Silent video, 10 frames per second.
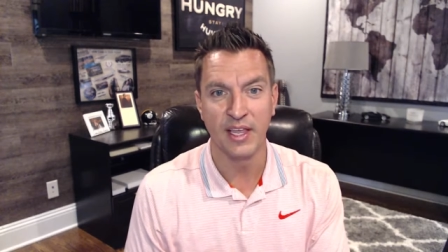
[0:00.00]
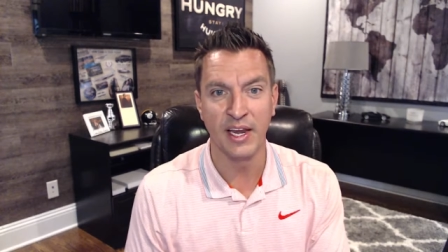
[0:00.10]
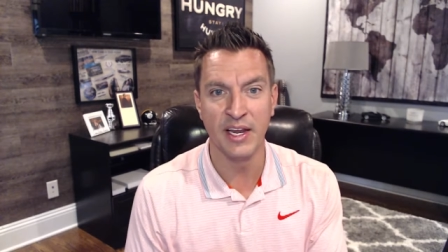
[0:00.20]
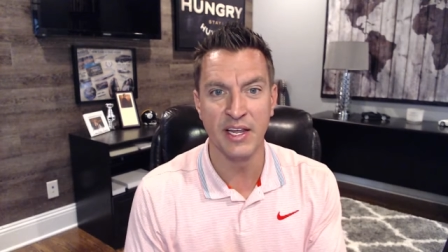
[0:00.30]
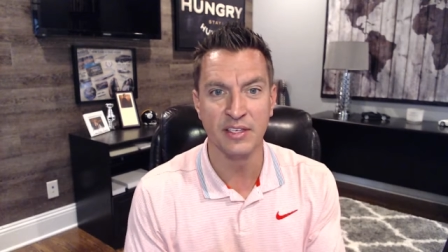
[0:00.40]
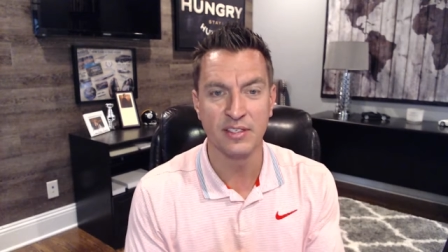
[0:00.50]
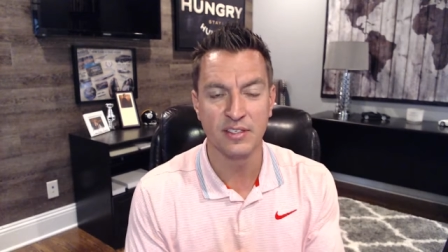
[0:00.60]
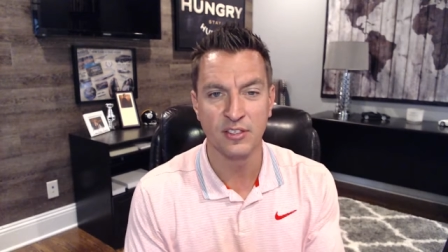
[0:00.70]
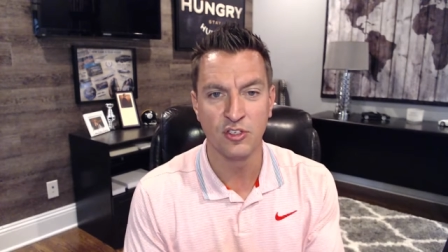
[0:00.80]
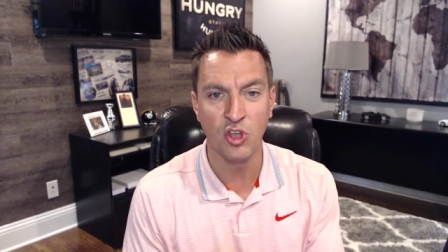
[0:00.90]
It
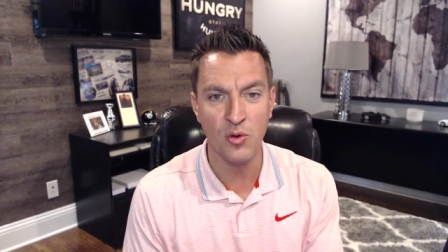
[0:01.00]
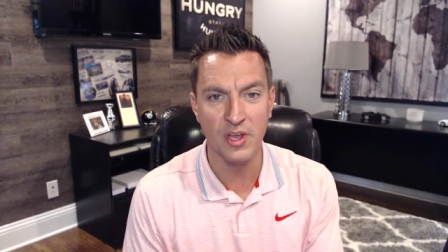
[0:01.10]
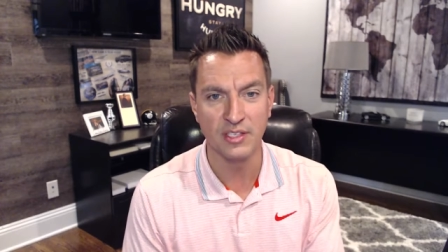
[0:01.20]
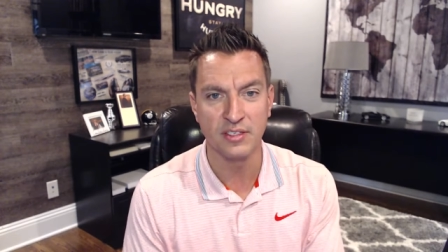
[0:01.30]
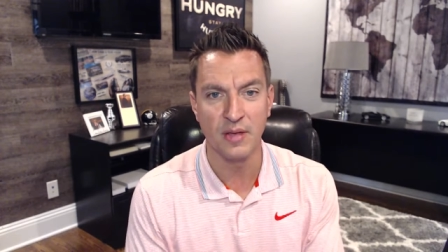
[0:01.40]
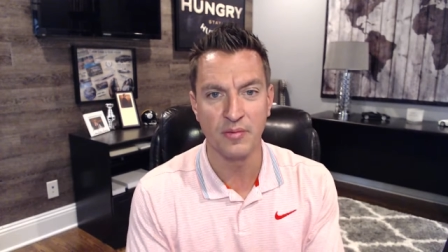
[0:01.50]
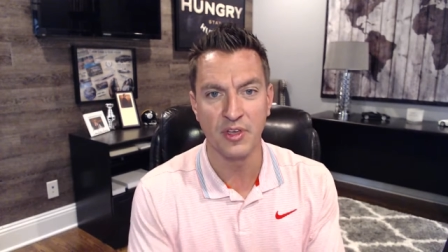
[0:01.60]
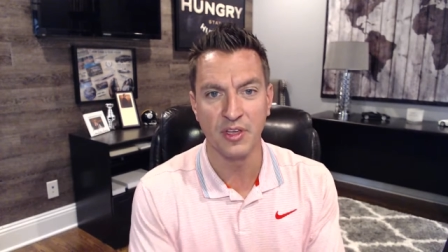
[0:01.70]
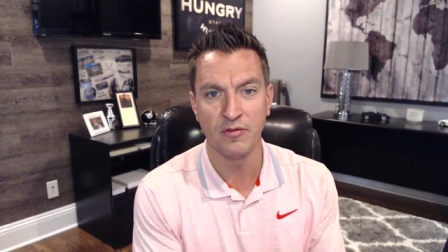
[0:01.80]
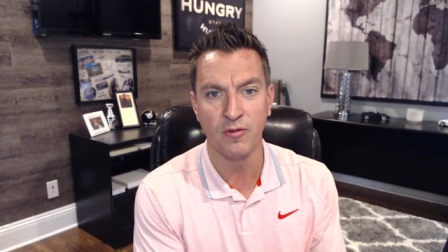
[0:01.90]
is doing
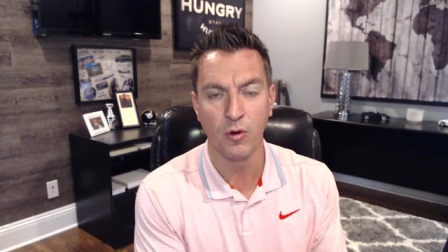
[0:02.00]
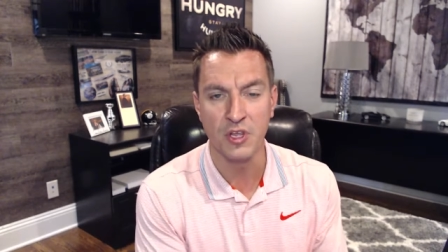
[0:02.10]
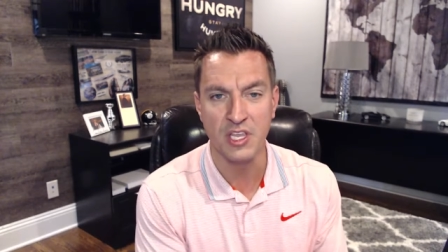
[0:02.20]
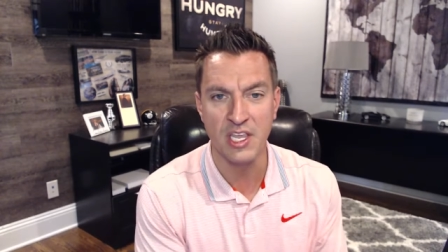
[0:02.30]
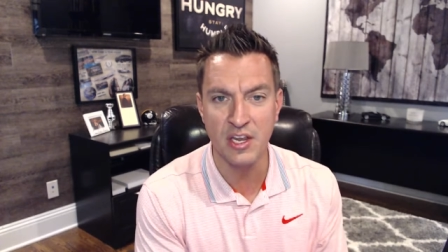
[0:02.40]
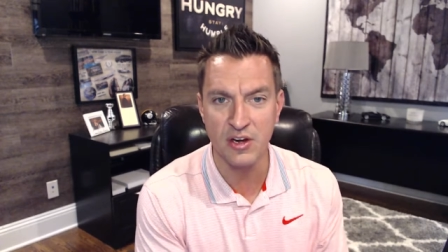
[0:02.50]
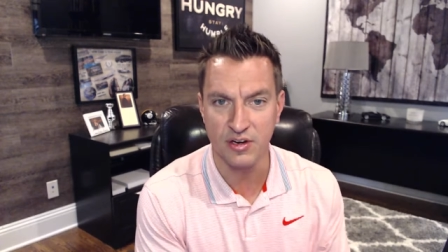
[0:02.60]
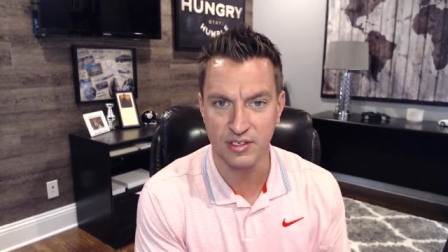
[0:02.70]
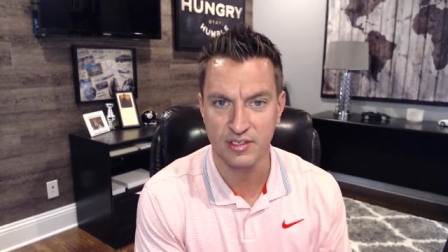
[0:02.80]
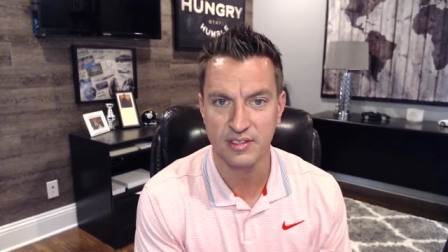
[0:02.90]
something for
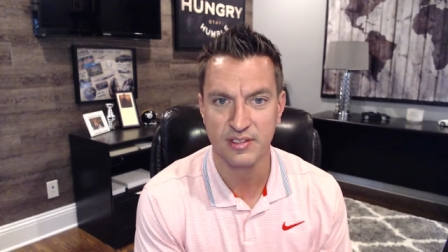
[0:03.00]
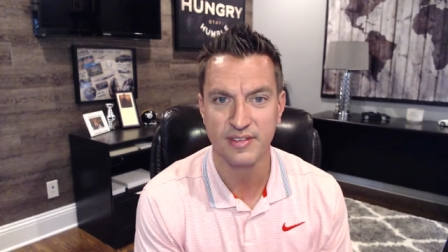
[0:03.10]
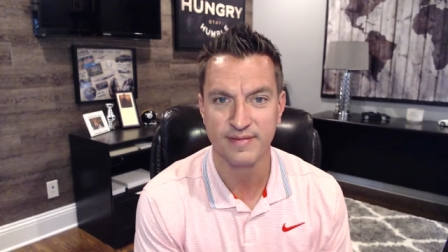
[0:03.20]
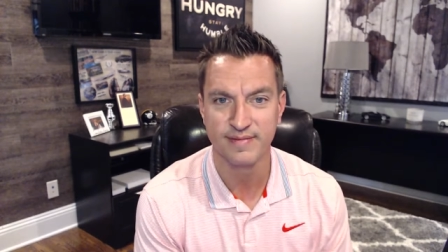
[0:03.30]
years